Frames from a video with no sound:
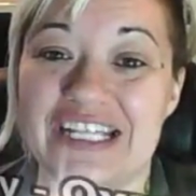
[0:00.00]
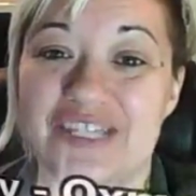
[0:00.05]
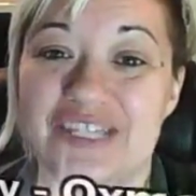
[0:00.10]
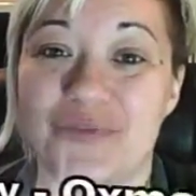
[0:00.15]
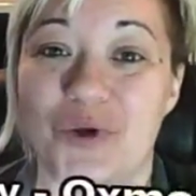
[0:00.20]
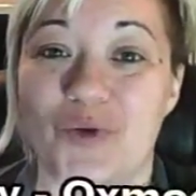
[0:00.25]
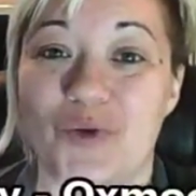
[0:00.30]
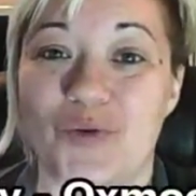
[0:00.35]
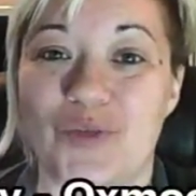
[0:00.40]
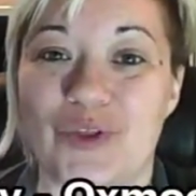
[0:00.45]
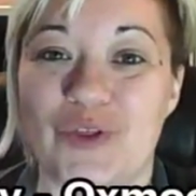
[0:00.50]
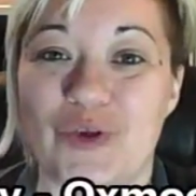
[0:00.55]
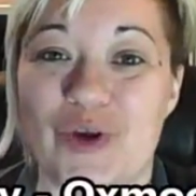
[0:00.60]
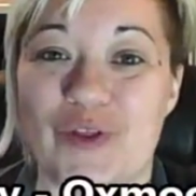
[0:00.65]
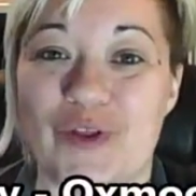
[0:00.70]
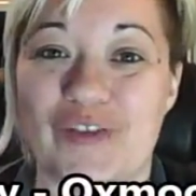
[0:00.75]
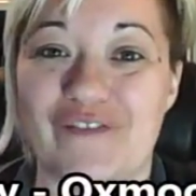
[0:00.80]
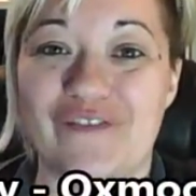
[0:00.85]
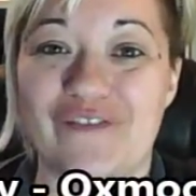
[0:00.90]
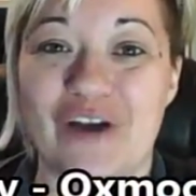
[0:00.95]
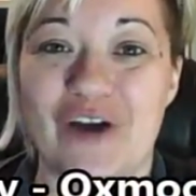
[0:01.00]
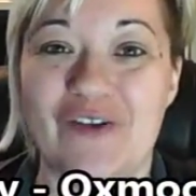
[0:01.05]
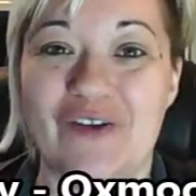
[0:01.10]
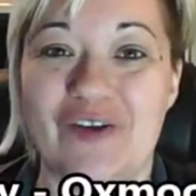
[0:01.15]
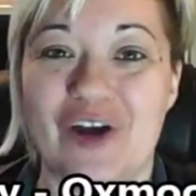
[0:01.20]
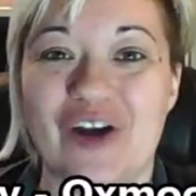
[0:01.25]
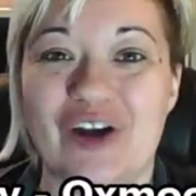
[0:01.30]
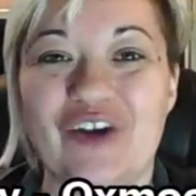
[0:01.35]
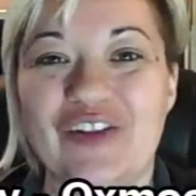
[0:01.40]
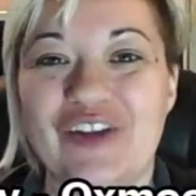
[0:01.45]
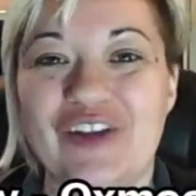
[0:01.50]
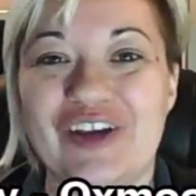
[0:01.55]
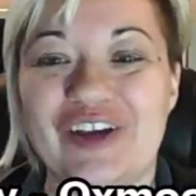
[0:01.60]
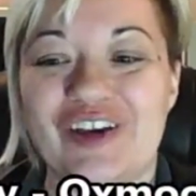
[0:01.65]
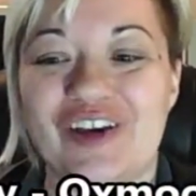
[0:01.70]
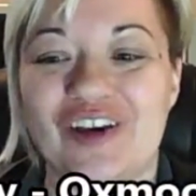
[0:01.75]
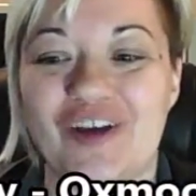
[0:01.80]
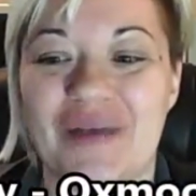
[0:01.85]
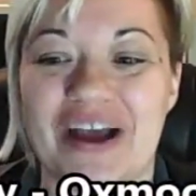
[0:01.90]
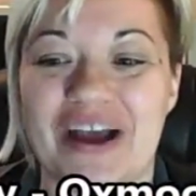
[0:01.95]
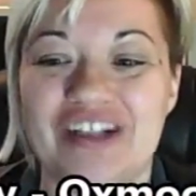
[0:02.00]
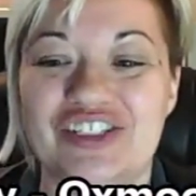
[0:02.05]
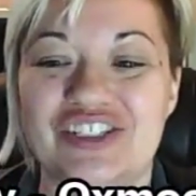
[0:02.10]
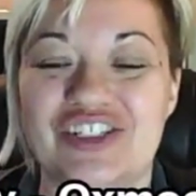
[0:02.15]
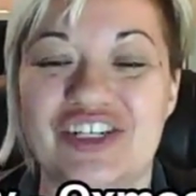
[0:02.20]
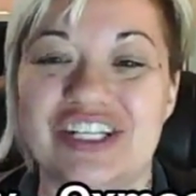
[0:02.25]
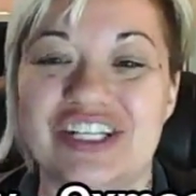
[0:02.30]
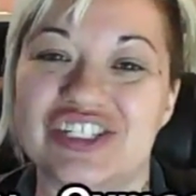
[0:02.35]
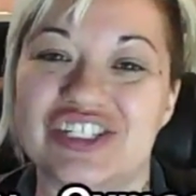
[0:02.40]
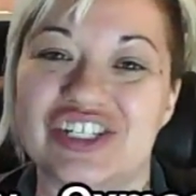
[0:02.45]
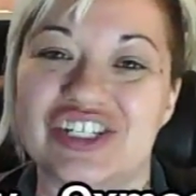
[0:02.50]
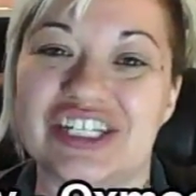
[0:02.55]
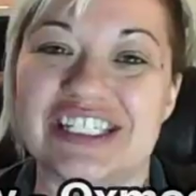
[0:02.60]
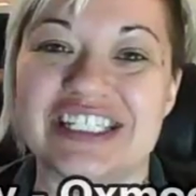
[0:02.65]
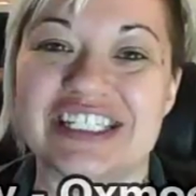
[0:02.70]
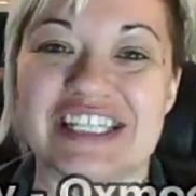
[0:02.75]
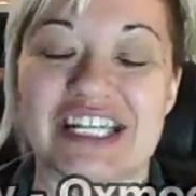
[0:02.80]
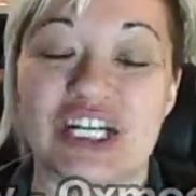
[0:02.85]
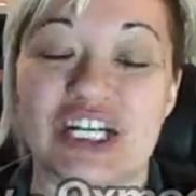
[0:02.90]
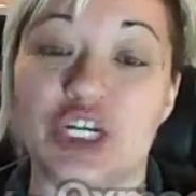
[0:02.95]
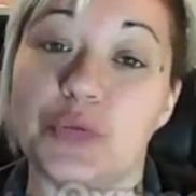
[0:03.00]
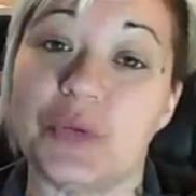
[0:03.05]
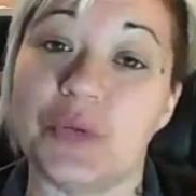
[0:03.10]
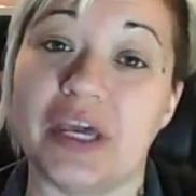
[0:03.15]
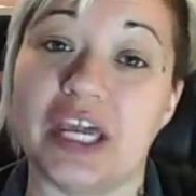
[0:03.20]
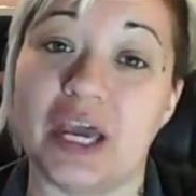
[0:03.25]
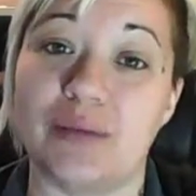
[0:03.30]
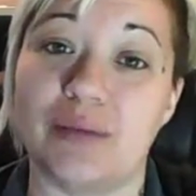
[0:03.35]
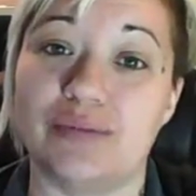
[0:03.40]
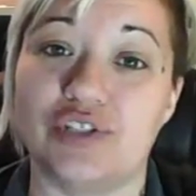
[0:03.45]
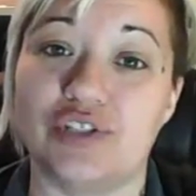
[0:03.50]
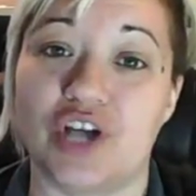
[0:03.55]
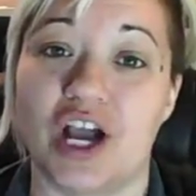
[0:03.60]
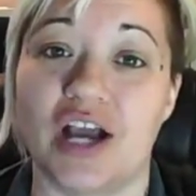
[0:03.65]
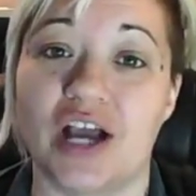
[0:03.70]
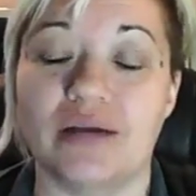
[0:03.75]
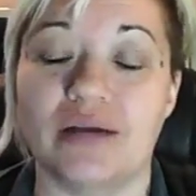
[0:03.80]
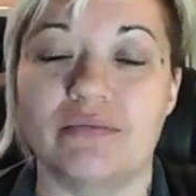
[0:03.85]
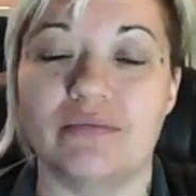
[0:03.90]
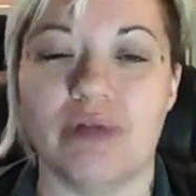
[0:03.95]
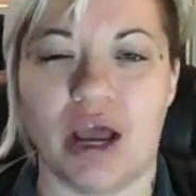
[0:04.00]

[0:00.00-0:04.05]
I spoke with you on the phone earlier about your interest in a new pickup truck.